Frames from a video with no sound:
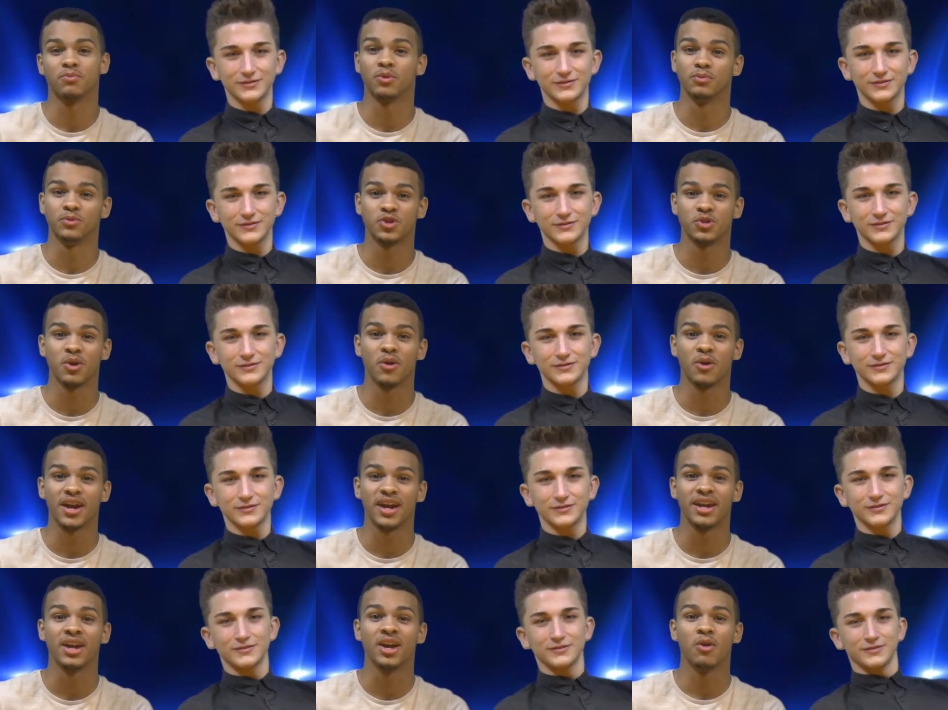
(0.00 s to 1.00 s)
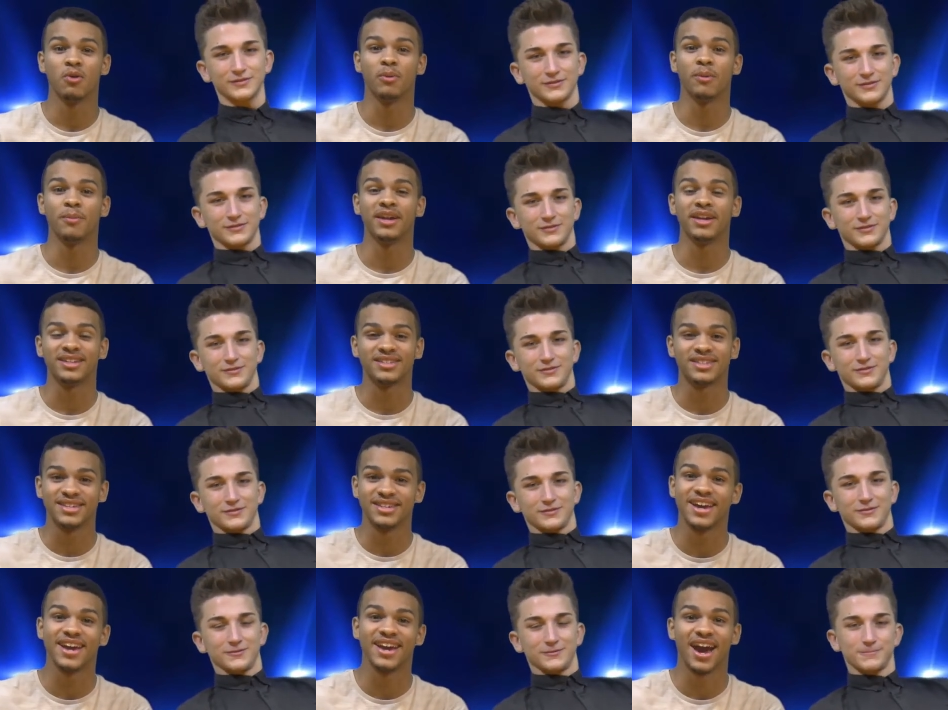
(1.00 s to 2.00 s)
Speaker 1: room 208, will be meeting
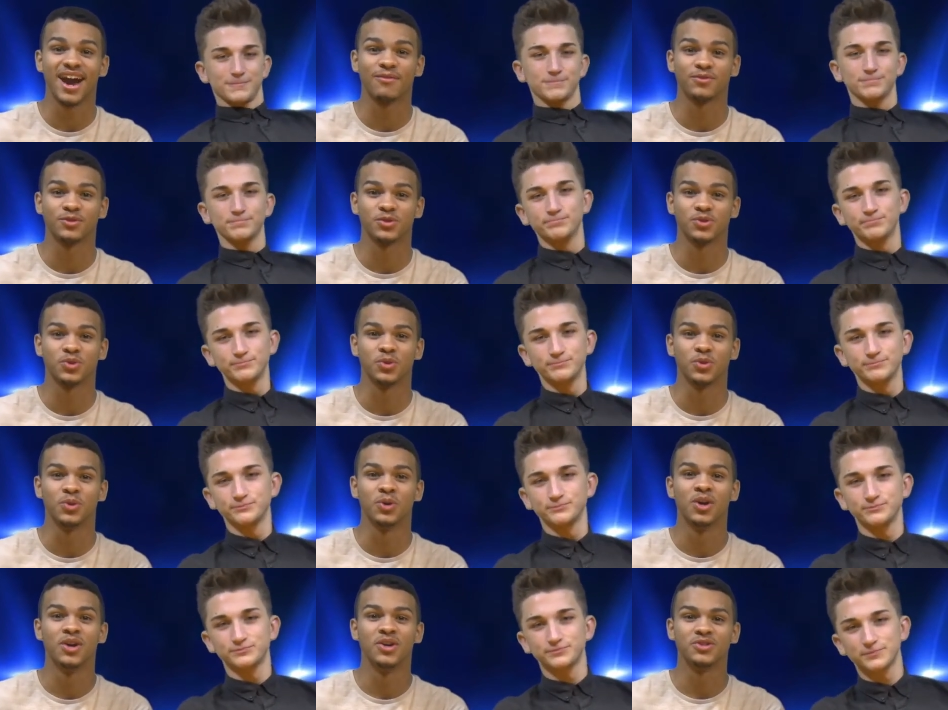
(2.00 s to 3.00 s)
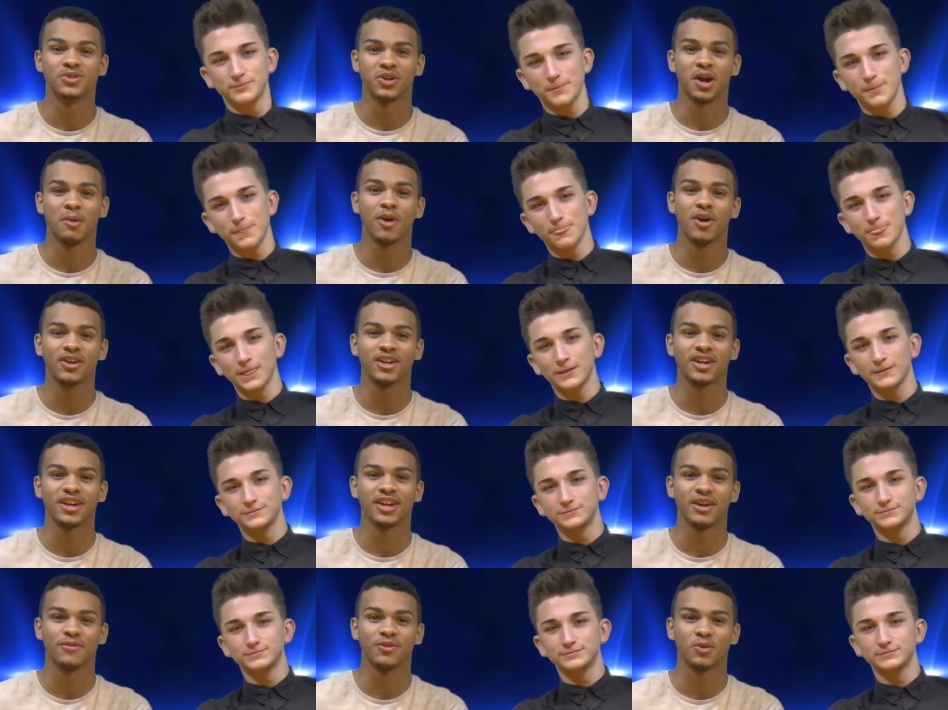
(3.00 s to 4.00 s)
today after school. So come on
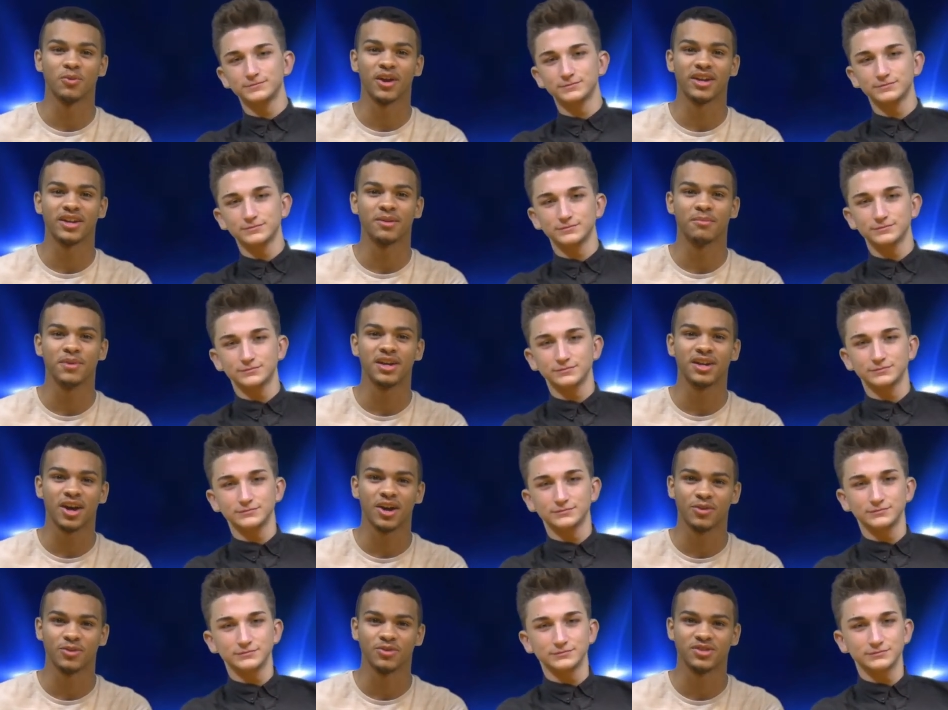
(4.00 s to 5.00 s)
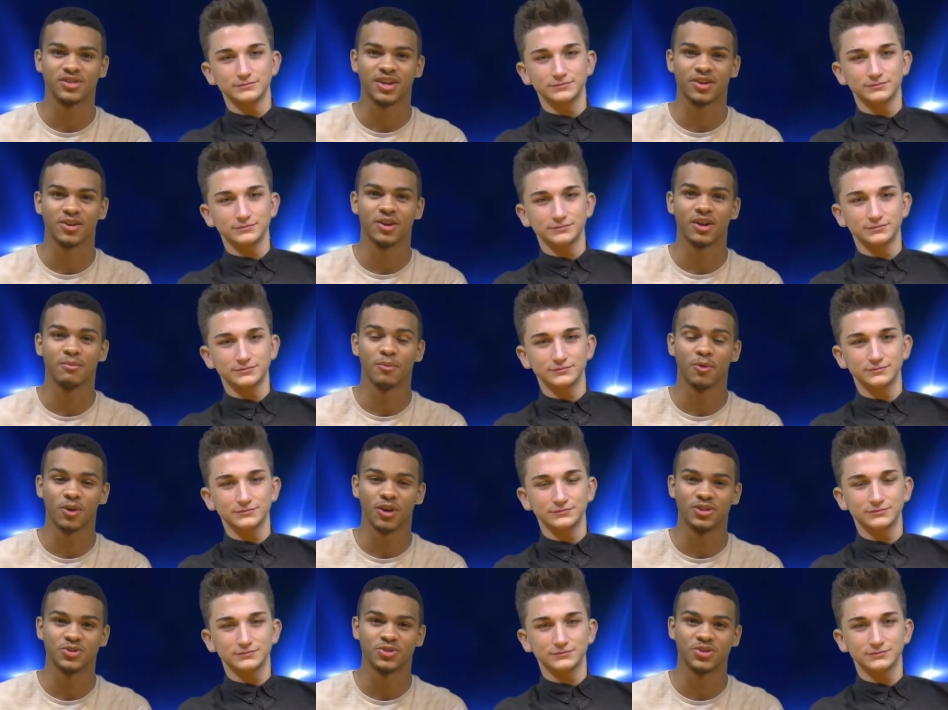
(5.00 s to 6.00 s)
in if you're ready to meet others that are
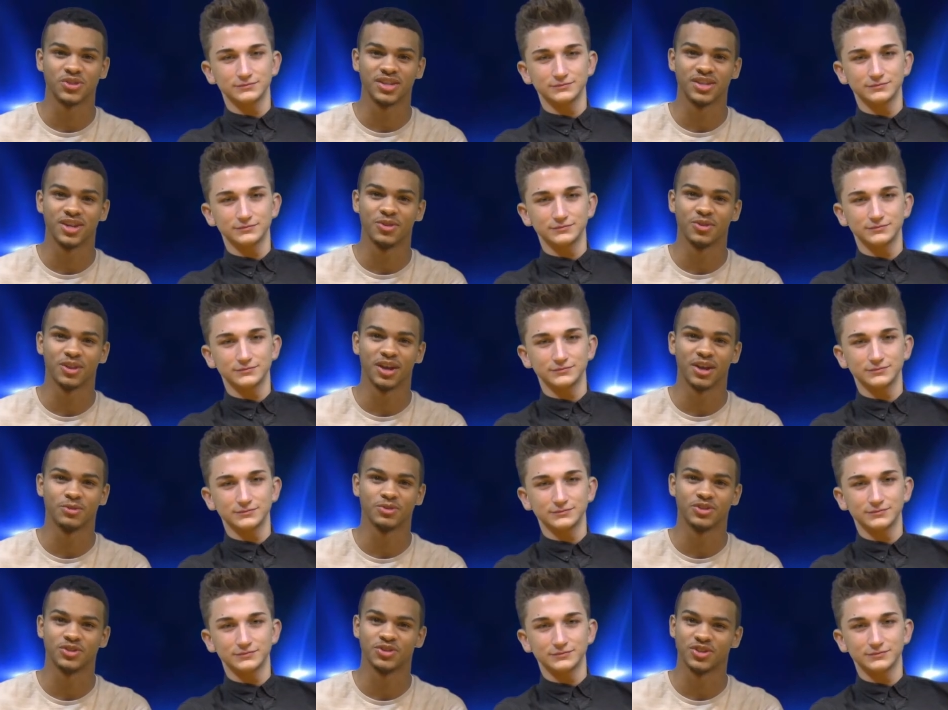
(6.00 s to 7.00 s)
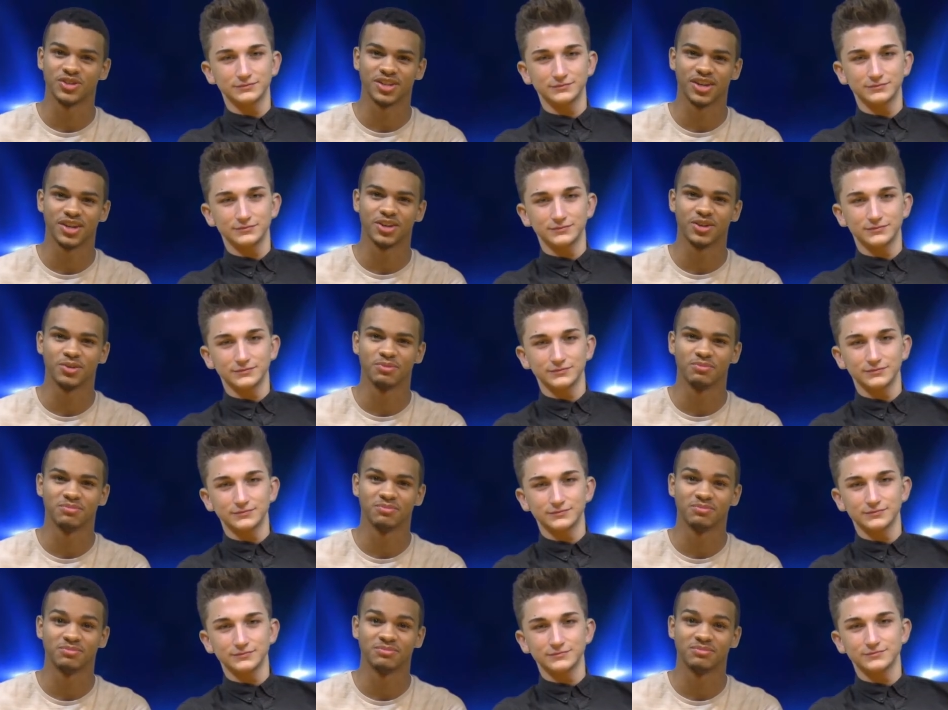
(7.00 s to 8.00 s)
more
Speaker 2: interested in other languages just like you.
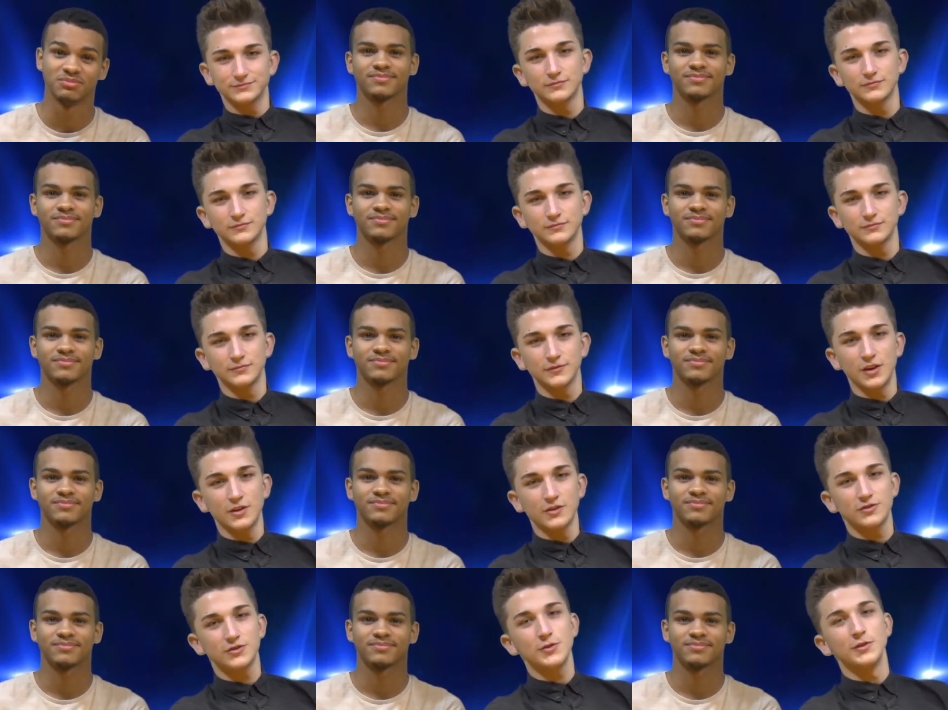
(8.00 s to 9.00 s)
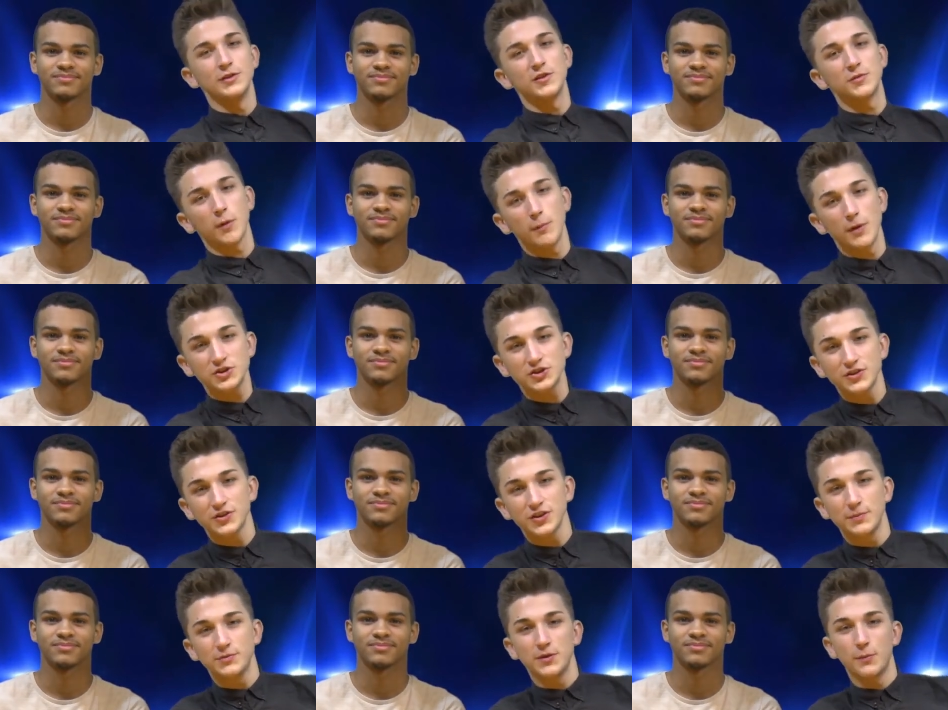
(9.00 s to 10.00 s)
Students, permission
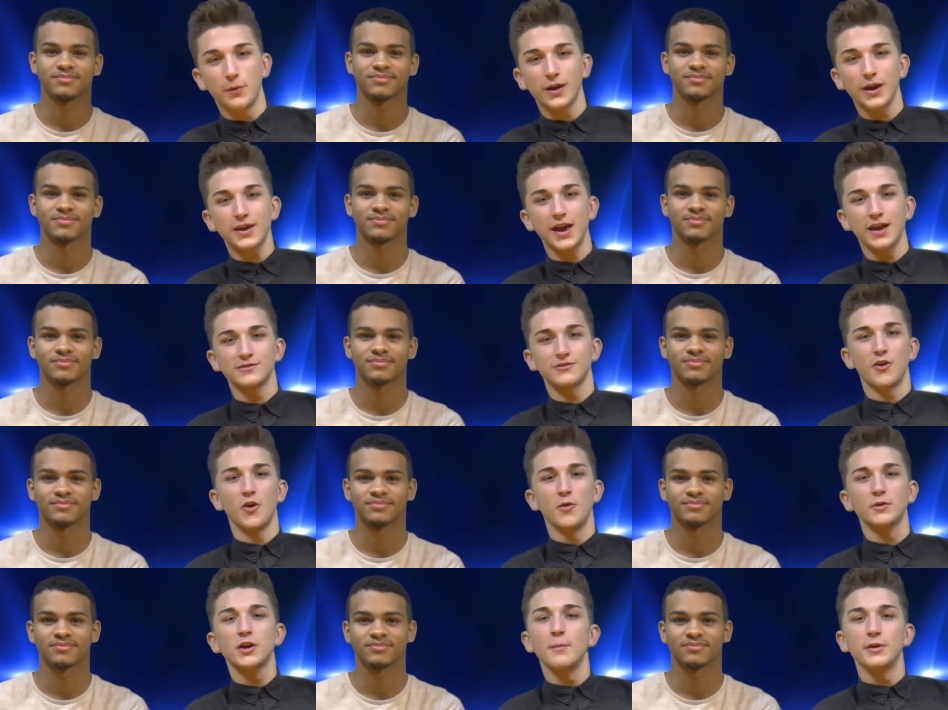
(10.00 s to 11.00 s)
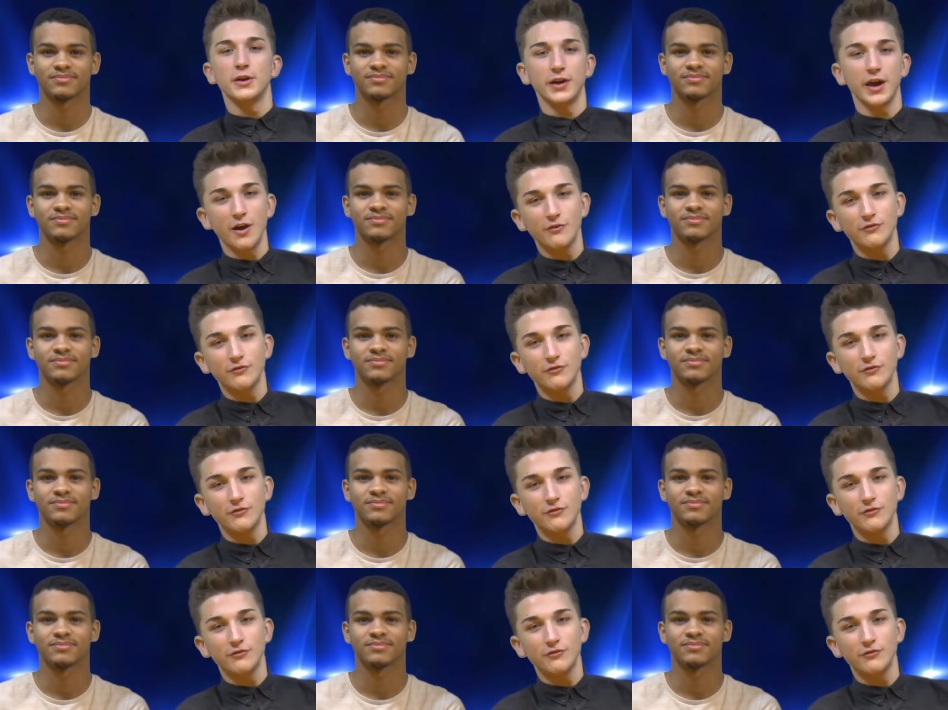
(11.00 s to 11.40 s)
slips to bring a guest to homecoming are now